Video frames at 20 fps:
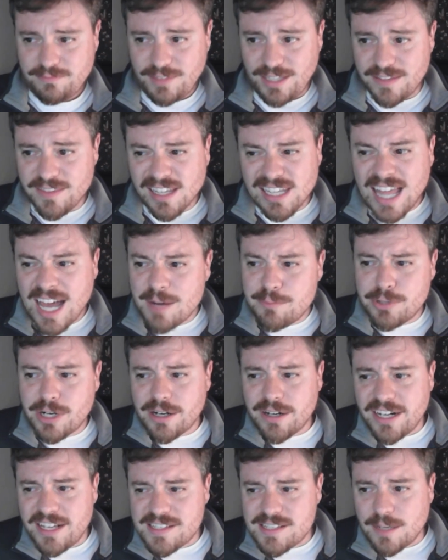The
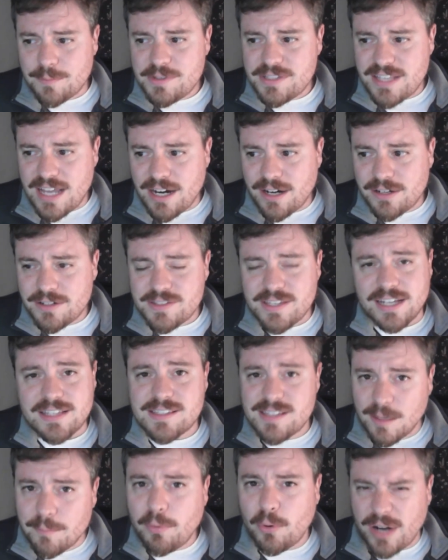library is upstairs. At
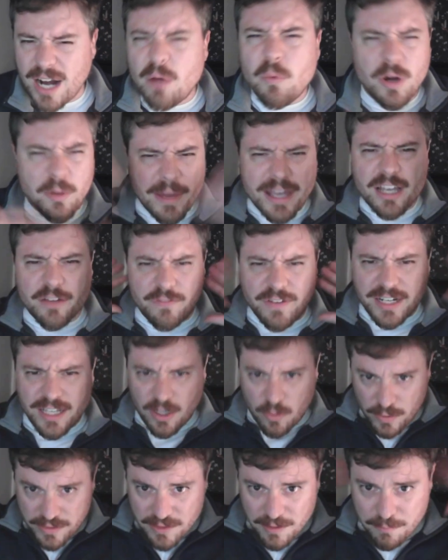some point, I will make a
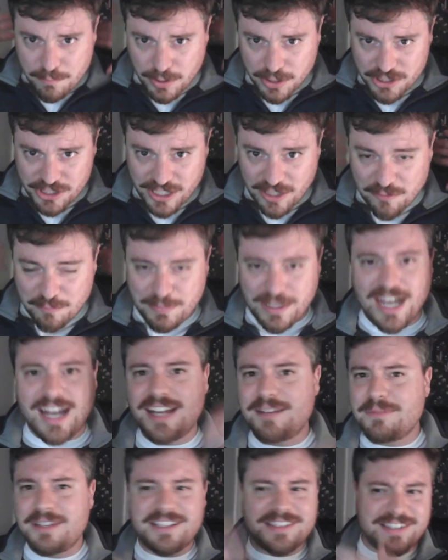video with the bookshelf
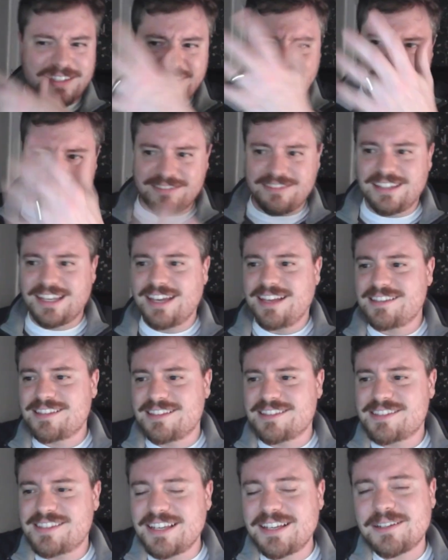behind me so you guys
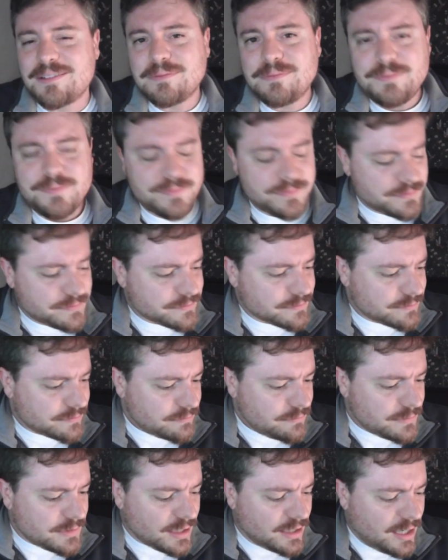can see it.
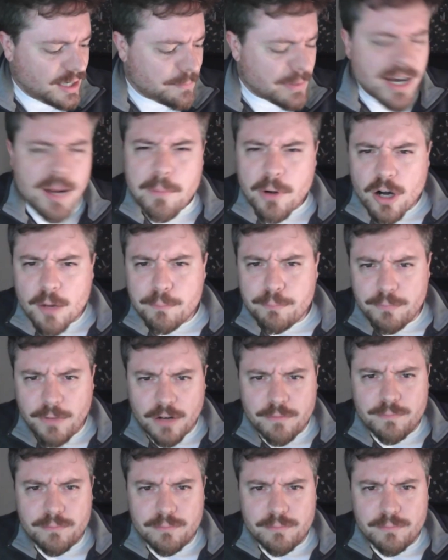But I brought a